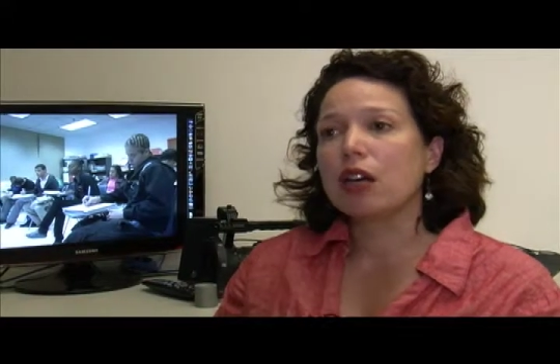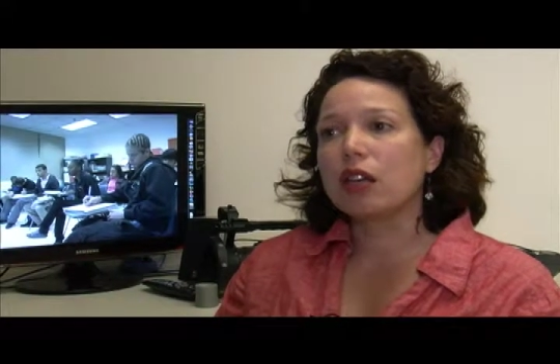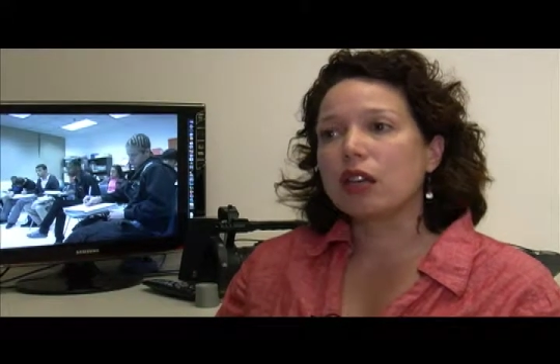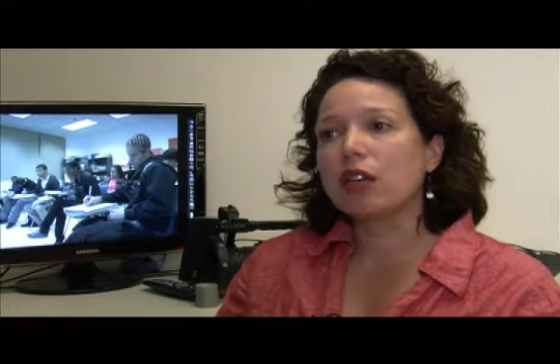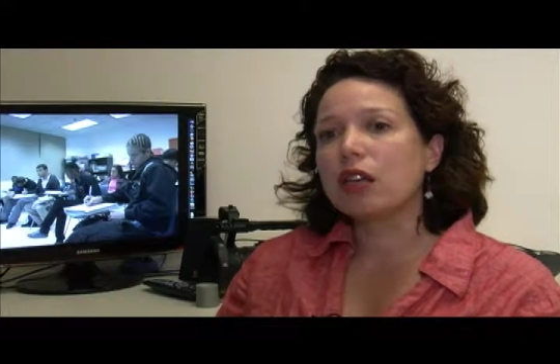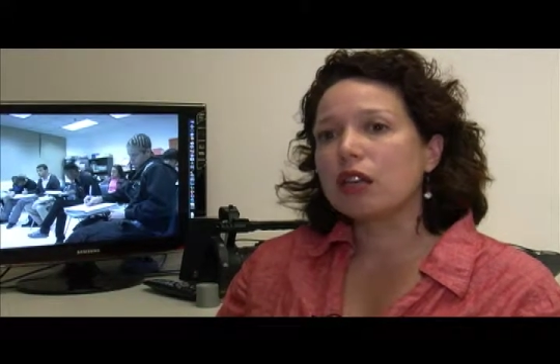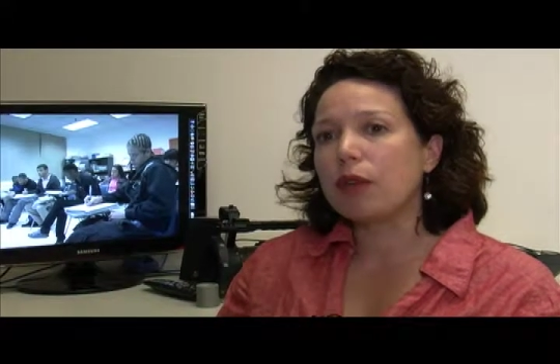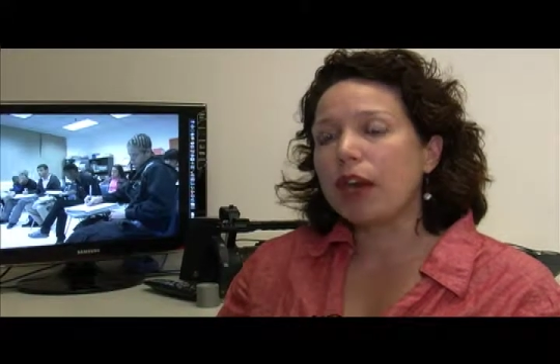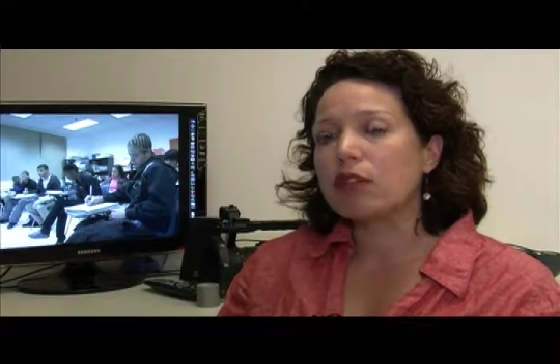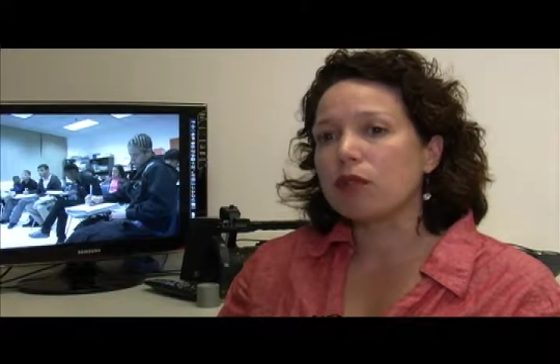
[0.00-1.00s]
He
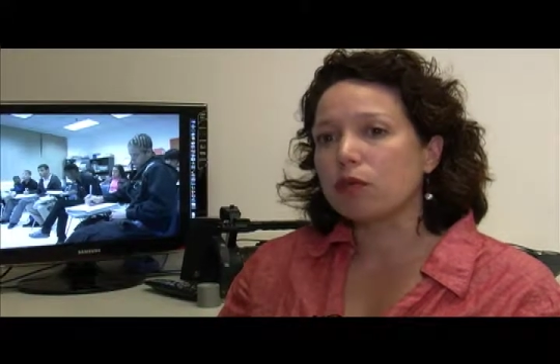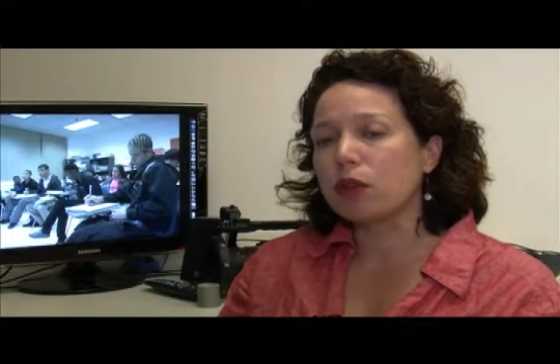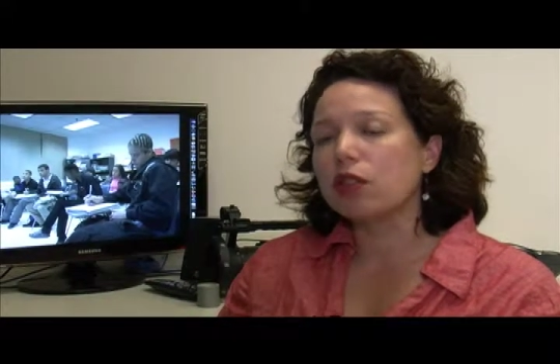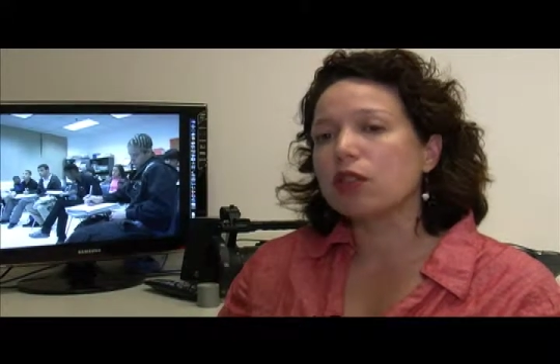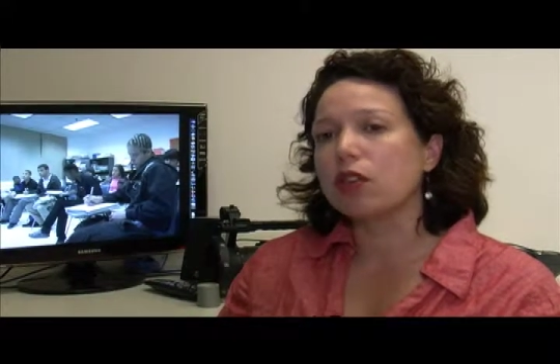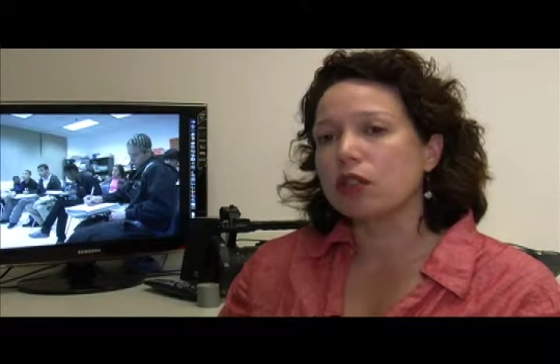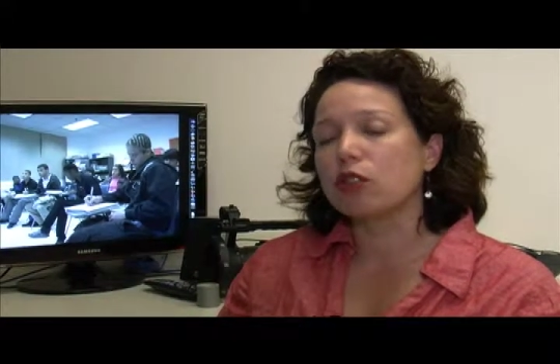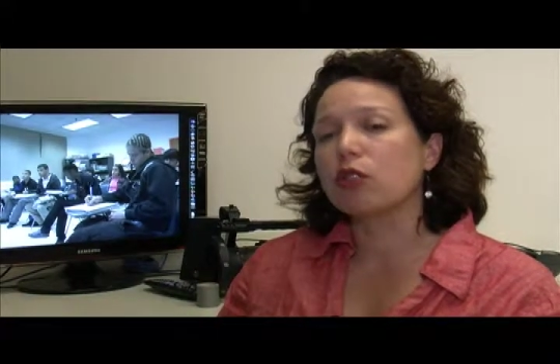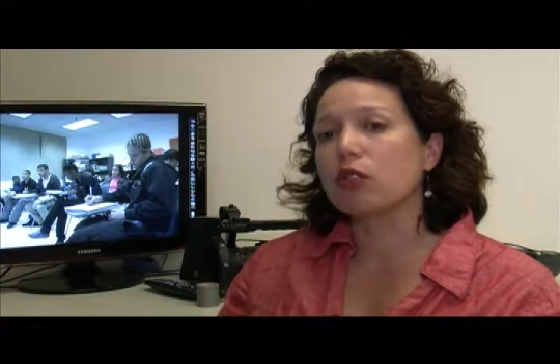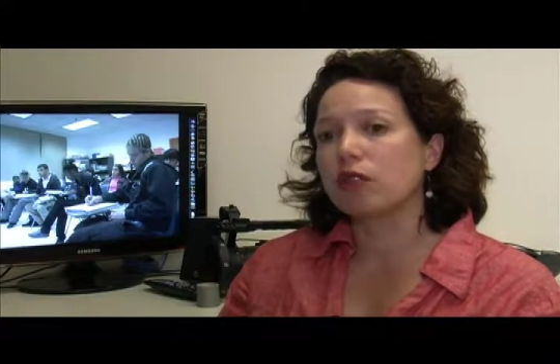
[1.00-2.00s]
has a really
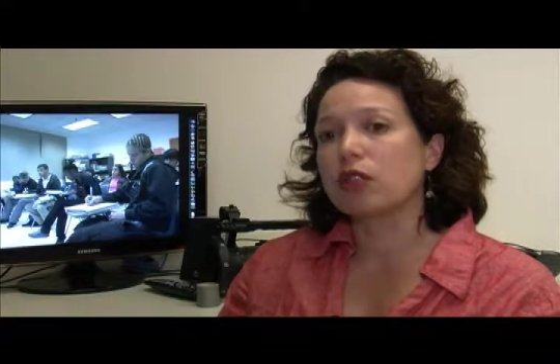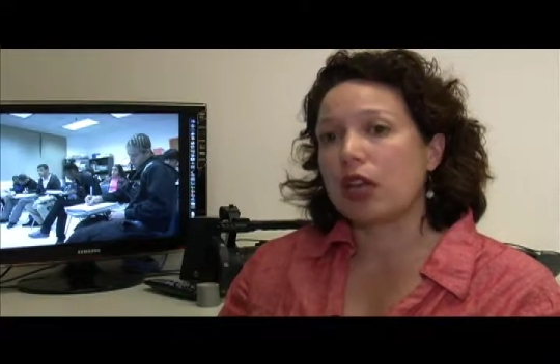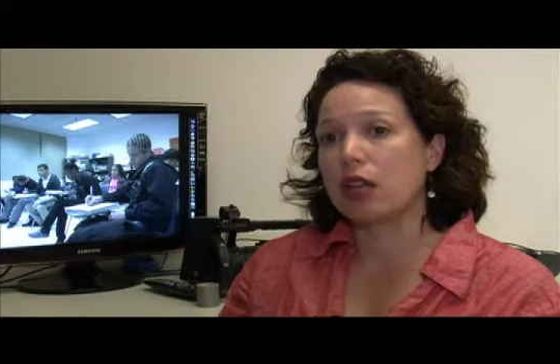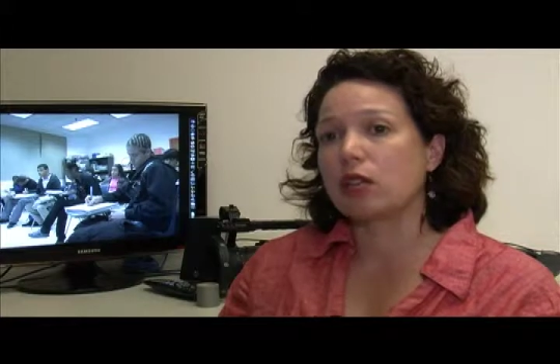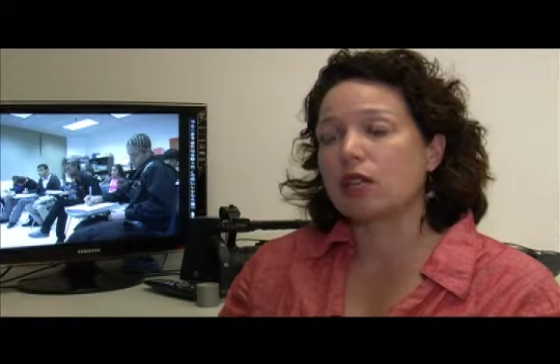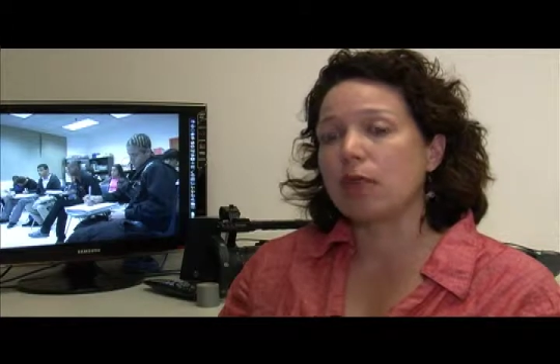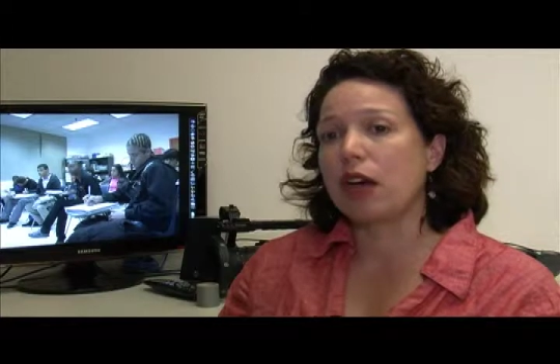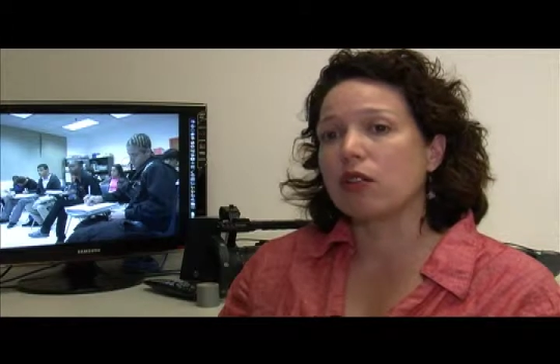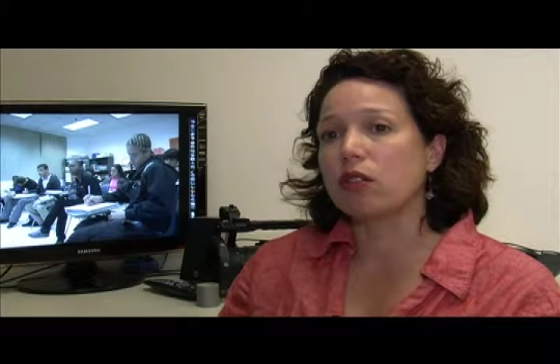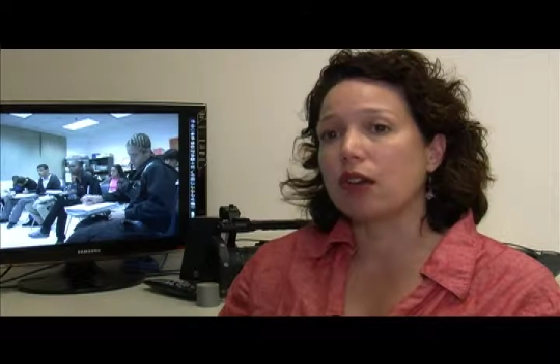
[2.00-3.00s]
intuitive sense
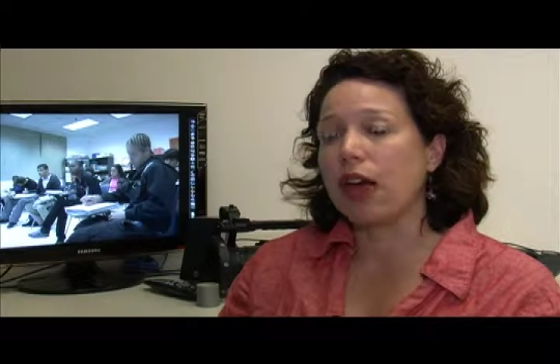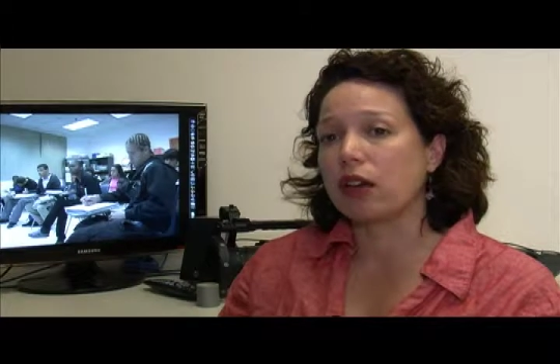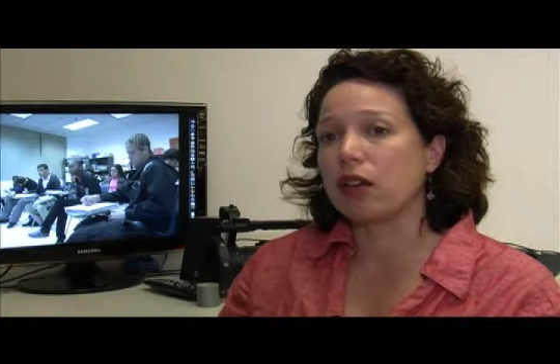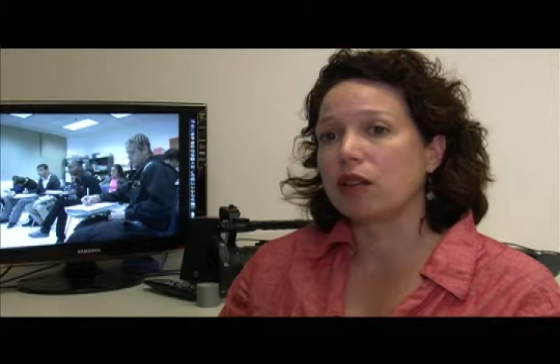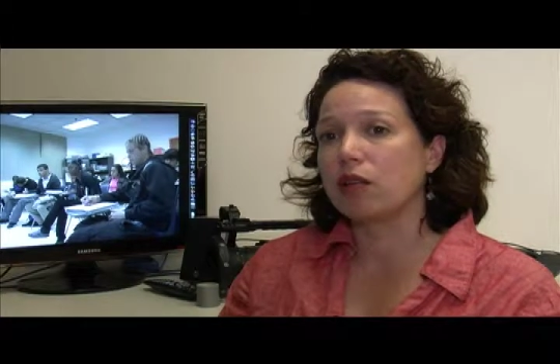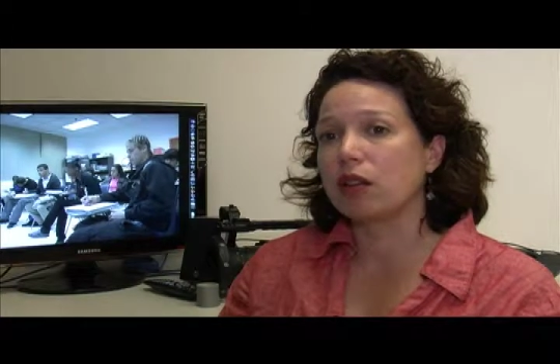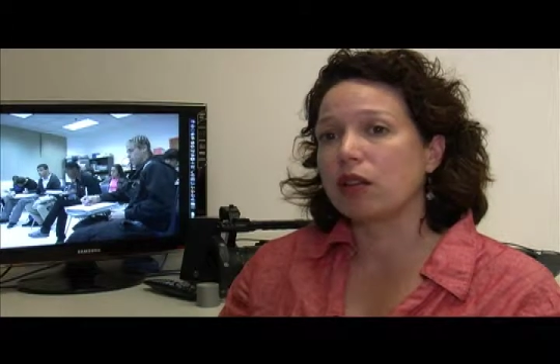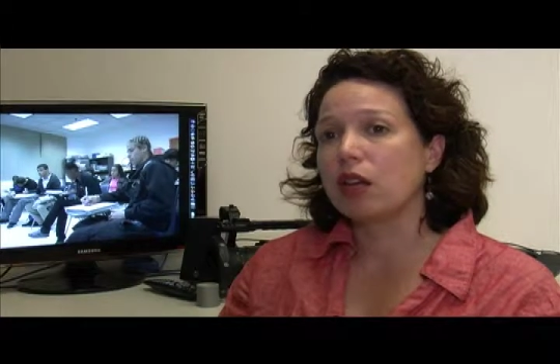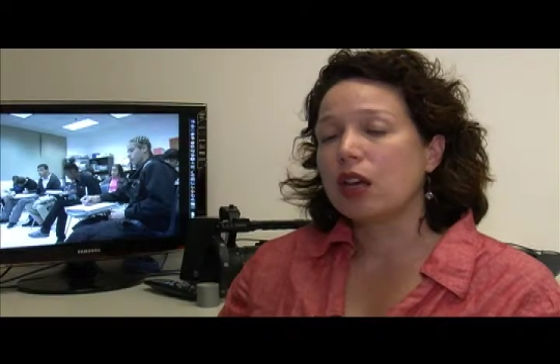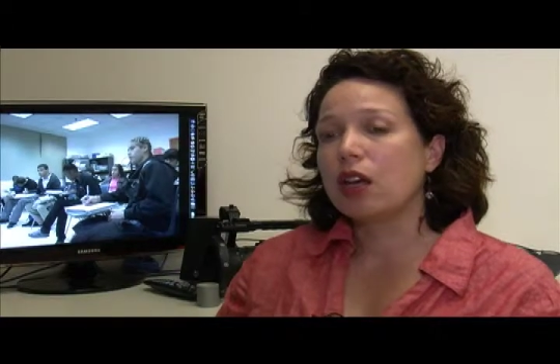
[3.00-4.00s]
about that kind of thing.